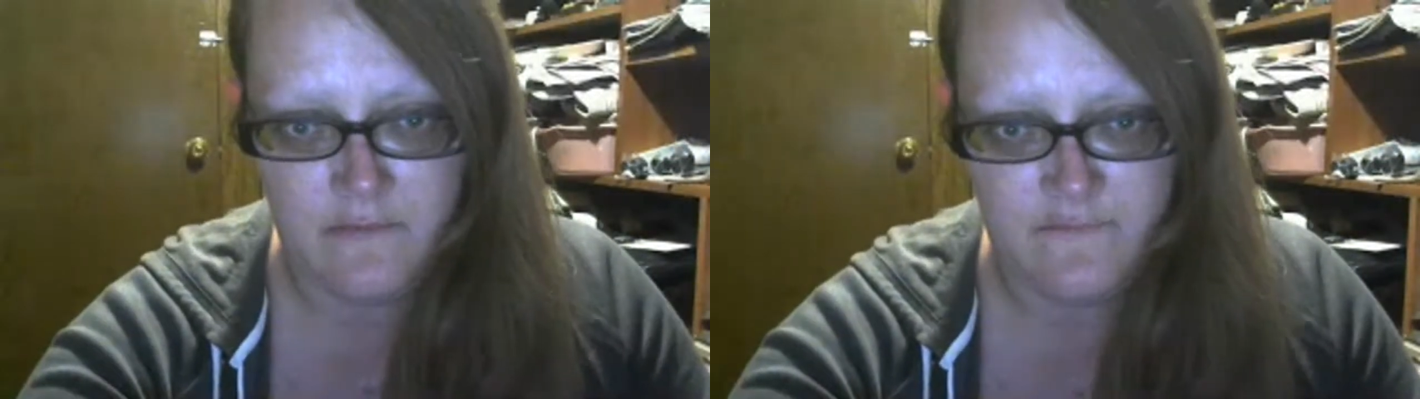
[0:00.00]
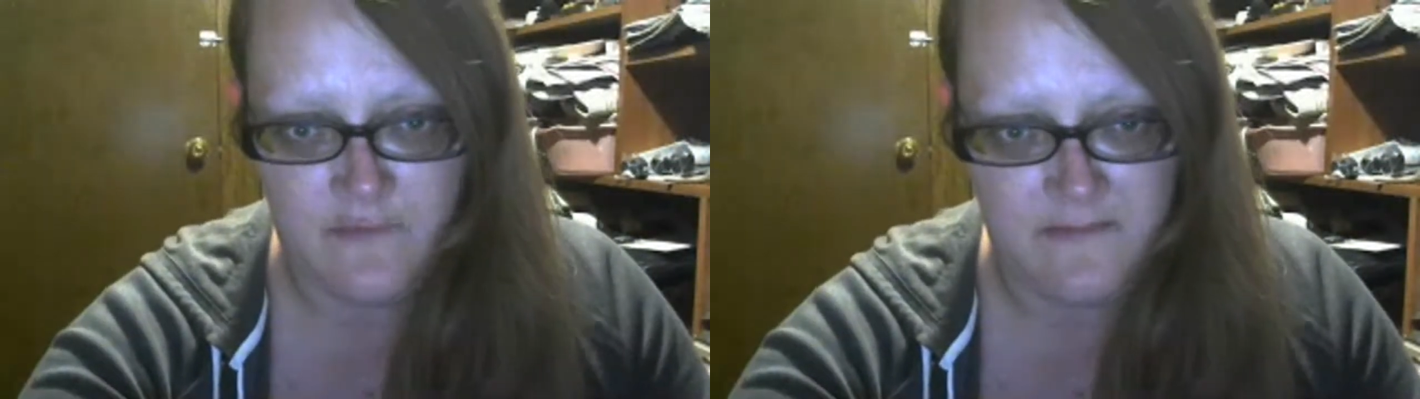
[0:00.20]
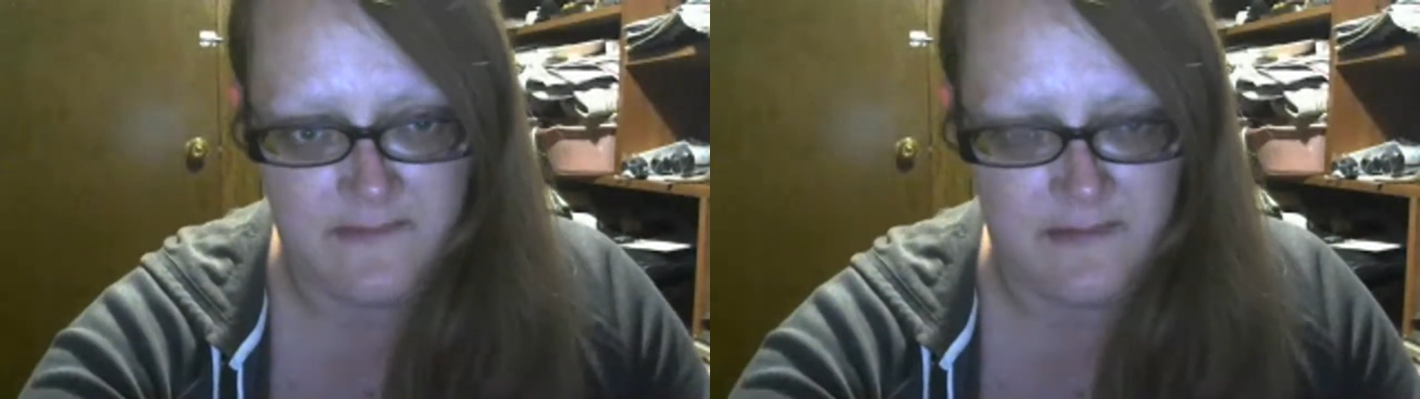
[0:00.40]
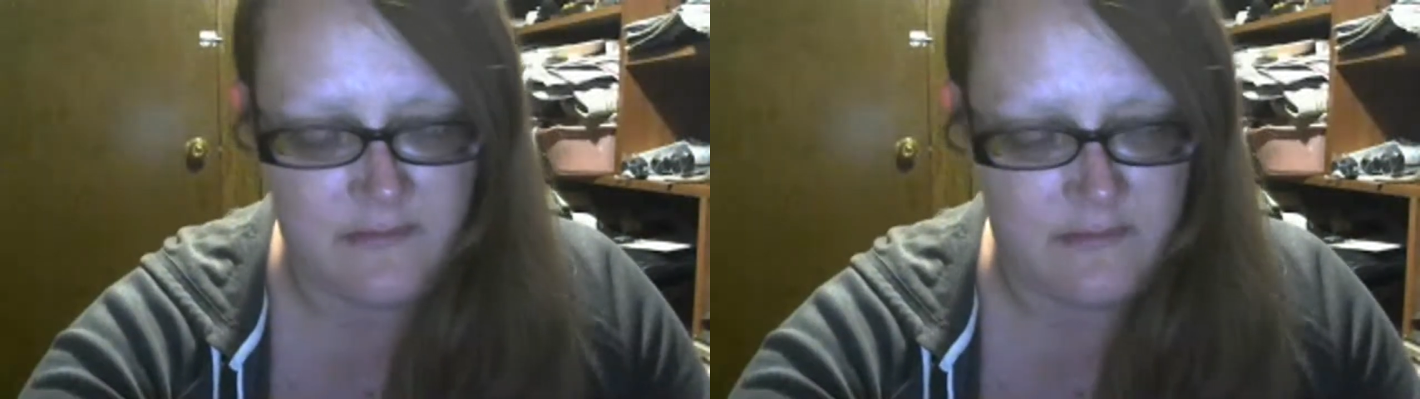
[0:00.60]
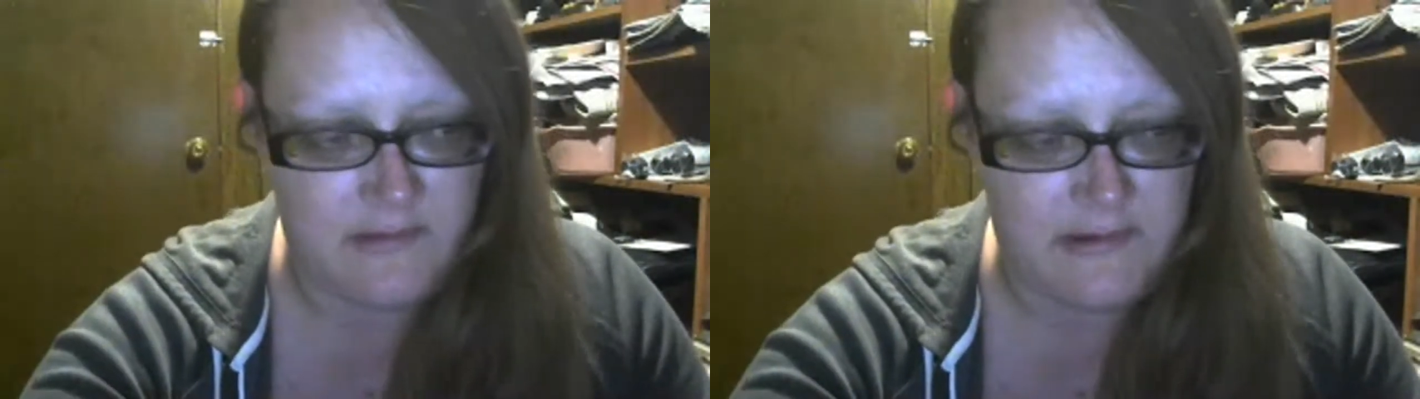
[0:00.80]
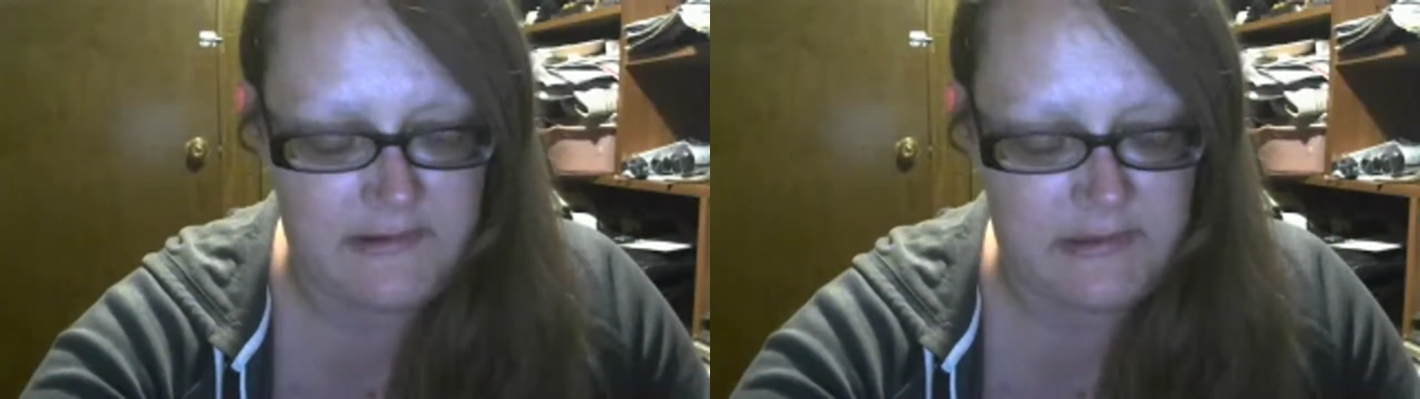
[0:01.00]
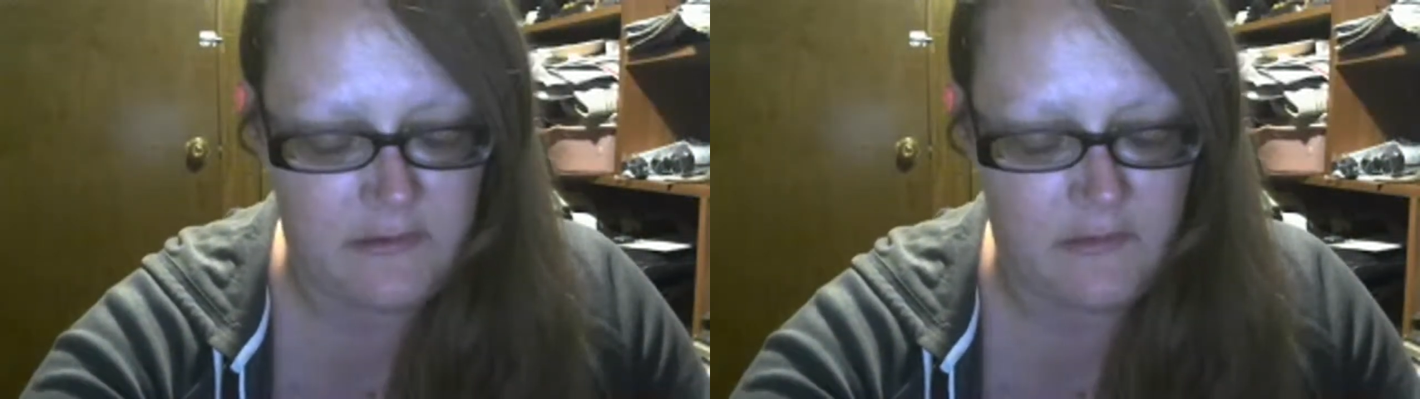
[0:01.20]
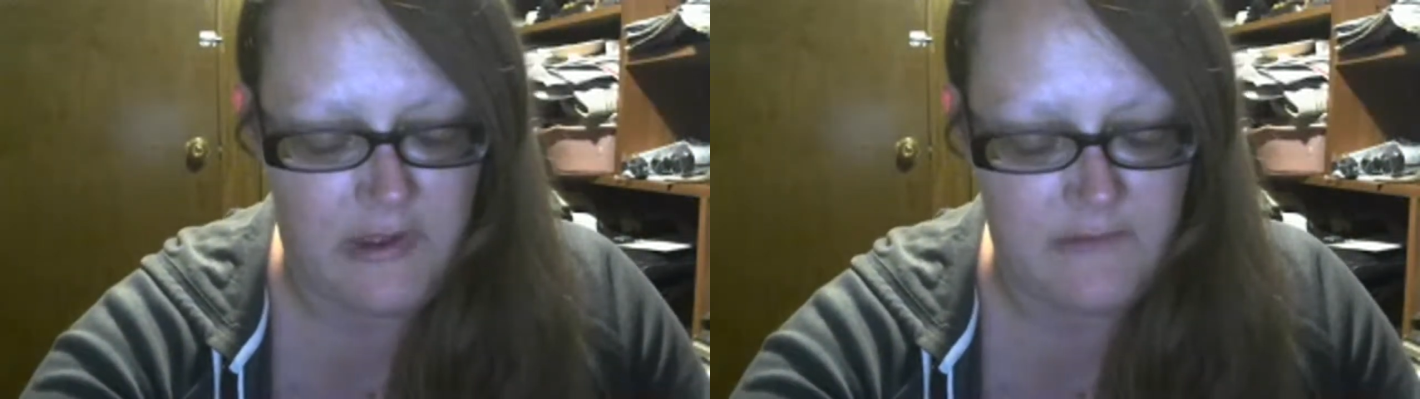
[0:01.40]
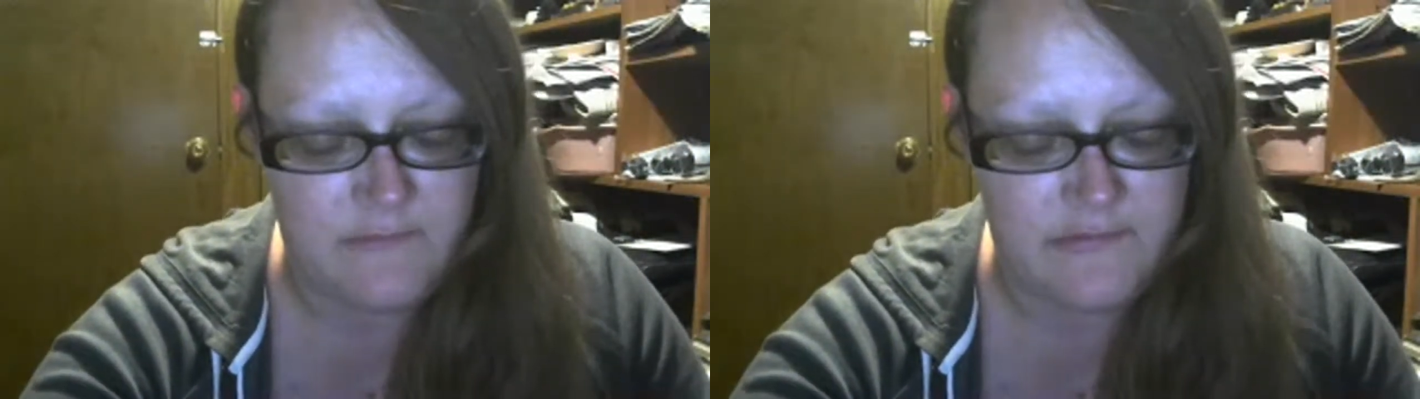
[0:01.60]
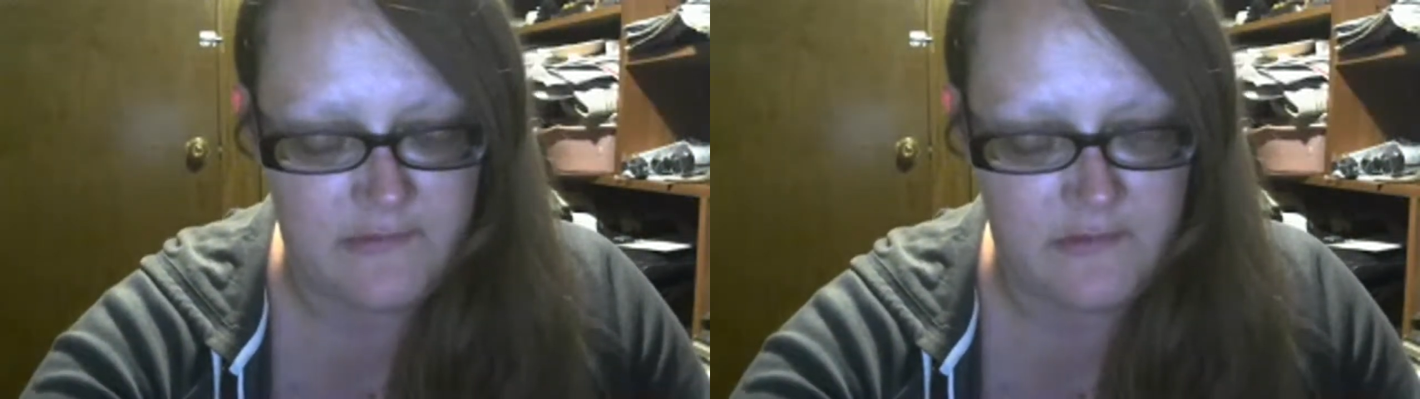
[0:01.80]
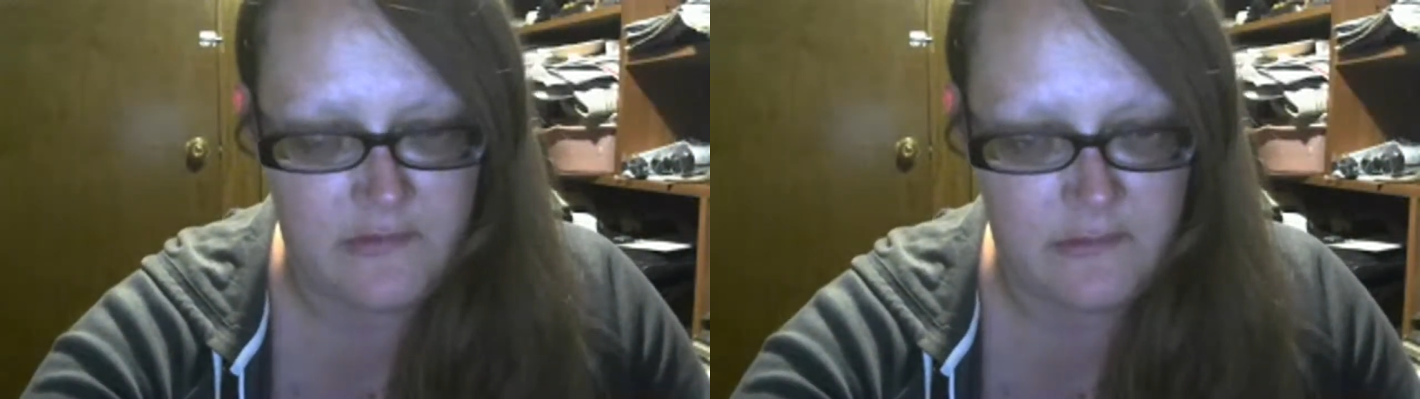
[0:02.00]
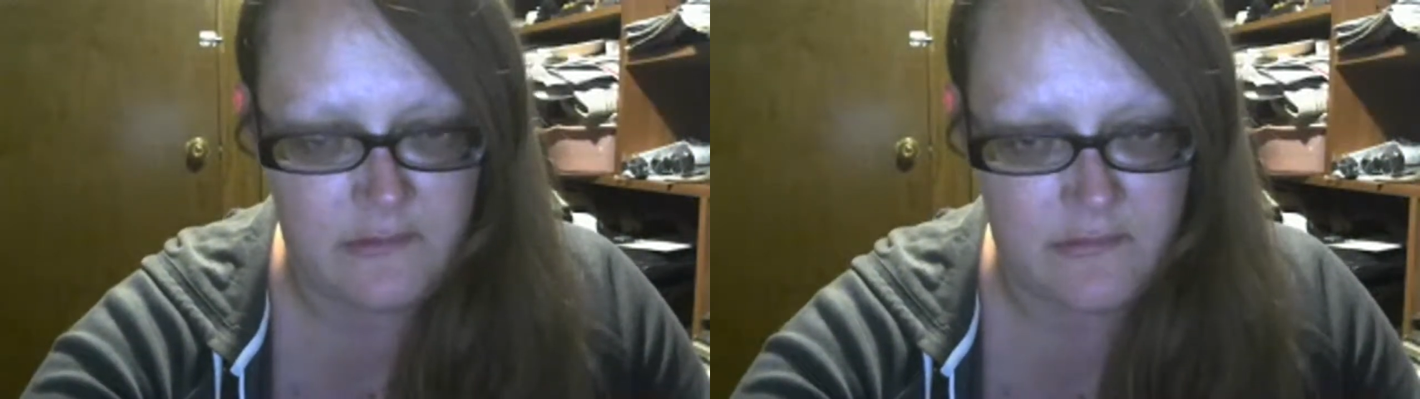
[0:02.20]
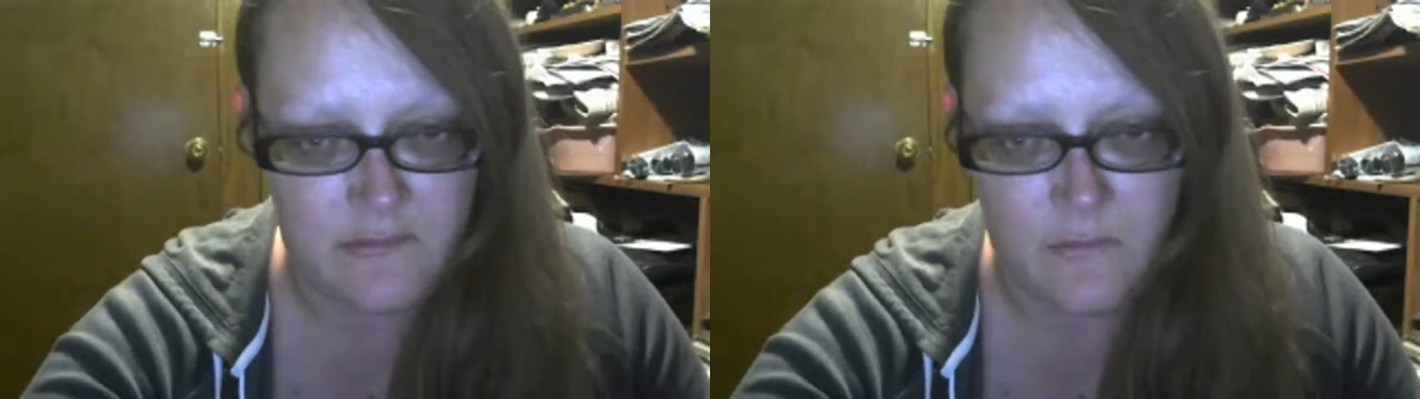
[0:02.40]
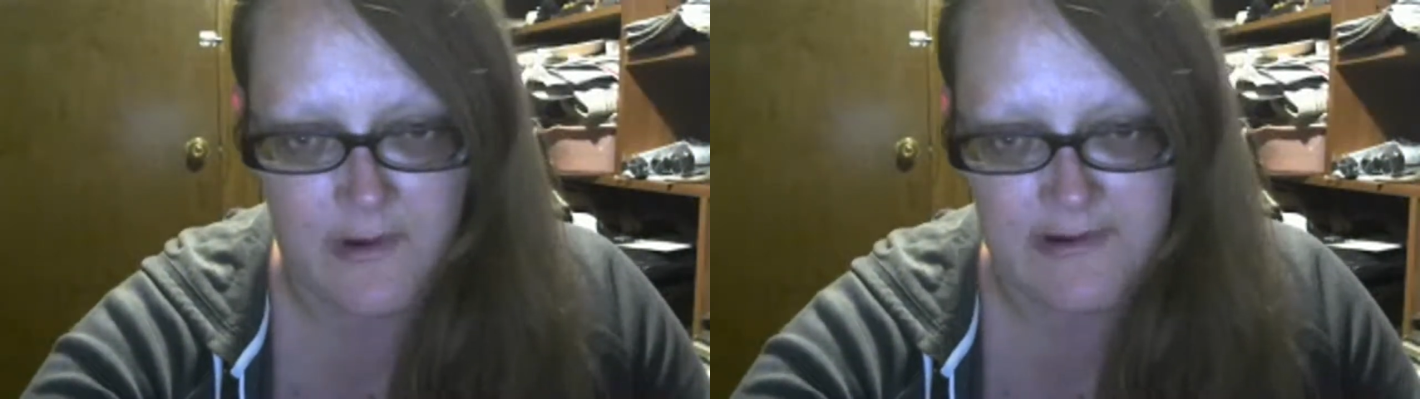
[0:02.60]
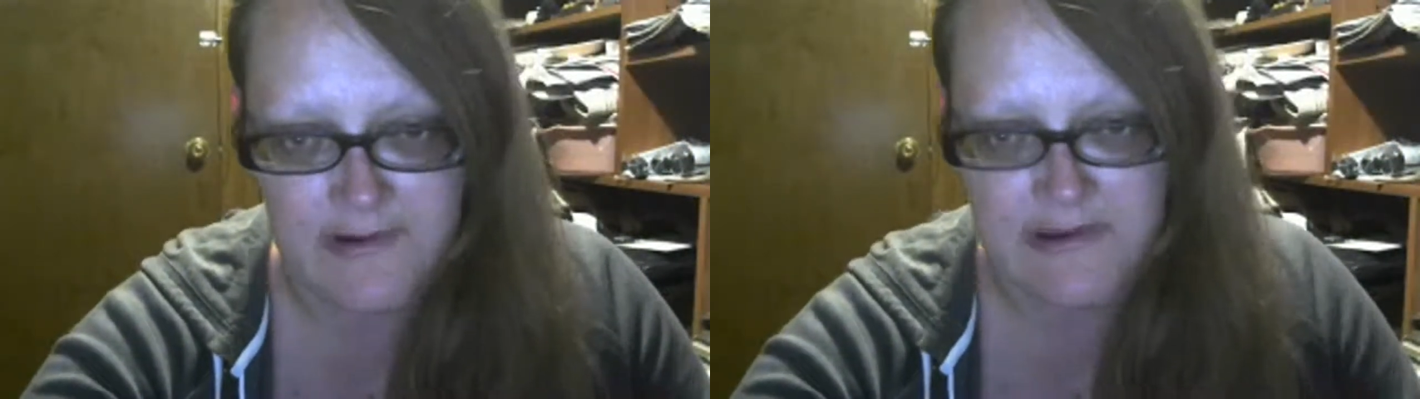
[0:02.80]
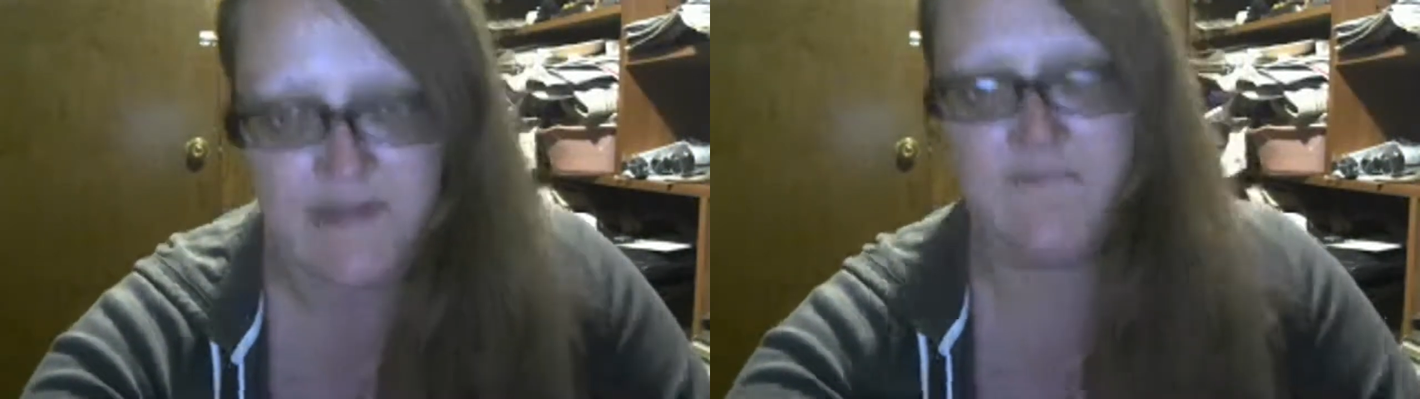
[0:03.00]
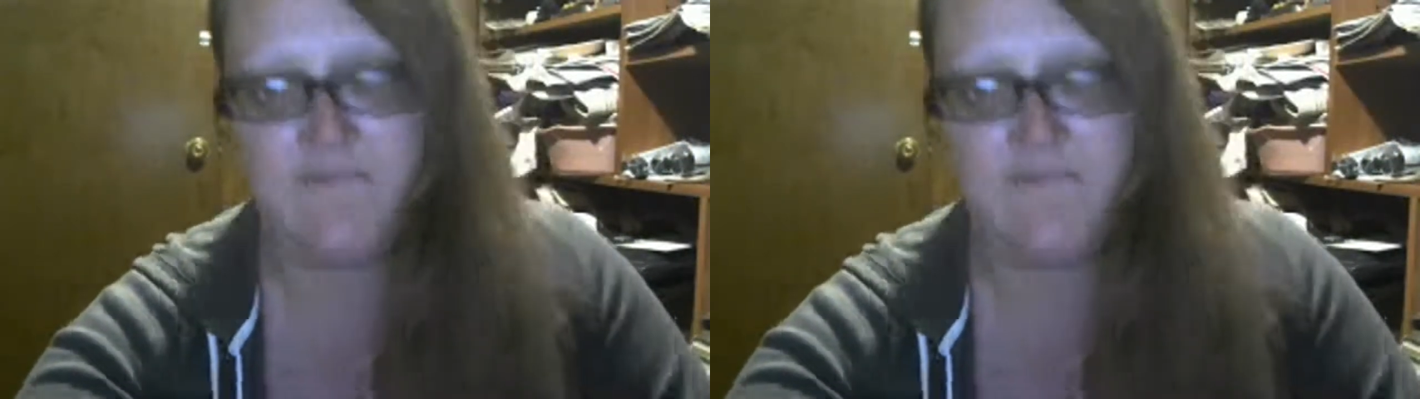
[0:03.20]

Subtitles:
So I mean, they can go ahead with their wagging